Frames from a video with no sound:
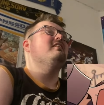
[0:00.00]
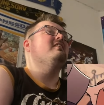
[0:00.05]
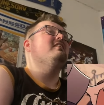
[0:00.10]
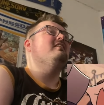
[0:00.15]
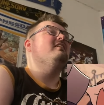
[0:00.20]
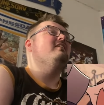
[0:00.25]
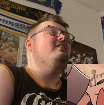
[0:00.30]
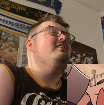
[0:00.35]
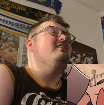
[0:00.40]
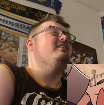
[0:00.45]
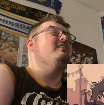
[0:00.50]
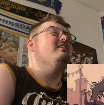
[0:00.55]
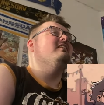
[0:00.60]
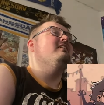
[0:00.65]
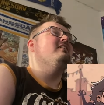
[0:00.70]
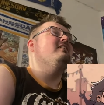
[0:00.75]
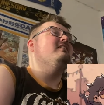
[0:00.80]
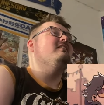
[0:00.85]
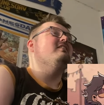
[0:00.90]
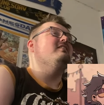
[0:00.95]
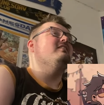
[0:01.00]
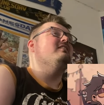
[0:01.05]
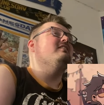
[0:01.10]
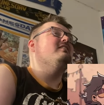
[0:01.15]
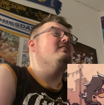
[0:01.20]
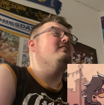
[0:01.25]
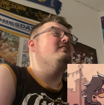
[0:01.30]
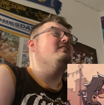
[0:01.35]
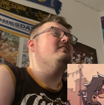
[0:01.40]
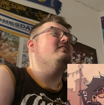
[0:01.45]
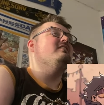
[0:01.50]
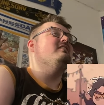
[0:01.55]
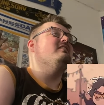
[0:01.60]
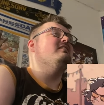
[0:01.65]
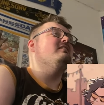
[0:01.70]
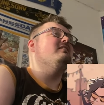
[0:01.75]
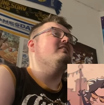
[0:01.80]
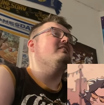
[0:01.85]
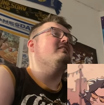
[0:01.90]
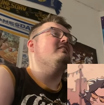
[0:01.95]

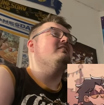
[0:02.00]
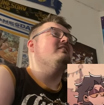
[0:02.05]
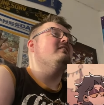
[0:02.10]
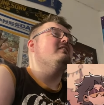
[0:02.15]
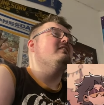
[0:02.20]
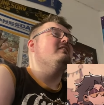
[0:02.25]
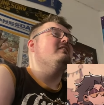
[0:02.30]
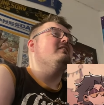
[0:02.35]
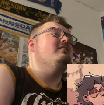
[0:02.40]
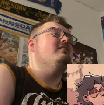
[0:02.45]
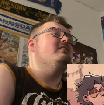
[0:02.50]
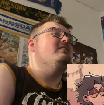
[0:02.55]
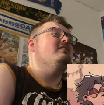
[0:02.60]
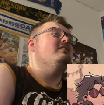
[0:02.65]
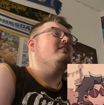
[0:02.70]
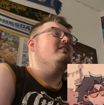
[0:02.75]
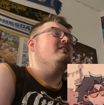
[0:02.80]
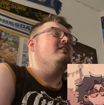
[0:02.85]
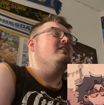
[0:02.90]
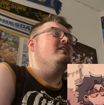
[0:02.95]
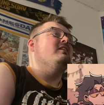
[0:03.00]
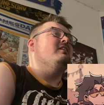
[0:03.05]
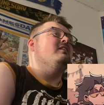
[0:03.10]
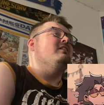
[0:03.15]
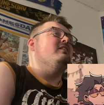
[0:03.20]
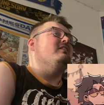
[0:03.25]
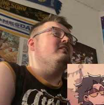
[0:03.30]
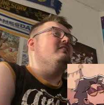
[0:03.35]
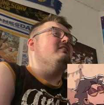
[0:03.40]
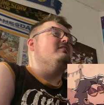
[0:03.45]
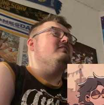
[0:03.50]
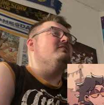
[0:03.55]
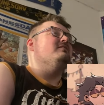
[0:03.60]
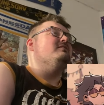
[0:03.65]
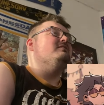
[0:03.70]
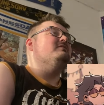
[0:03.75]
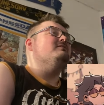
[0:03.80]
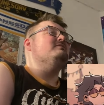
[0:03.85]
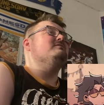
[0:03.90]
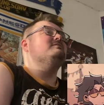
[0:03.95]

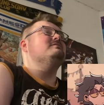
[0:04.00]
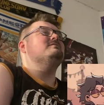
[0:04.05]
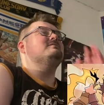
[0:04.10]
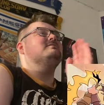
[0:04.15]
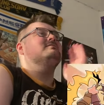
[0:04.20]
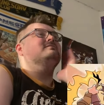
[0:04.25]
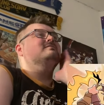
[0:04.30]
Nothing is said.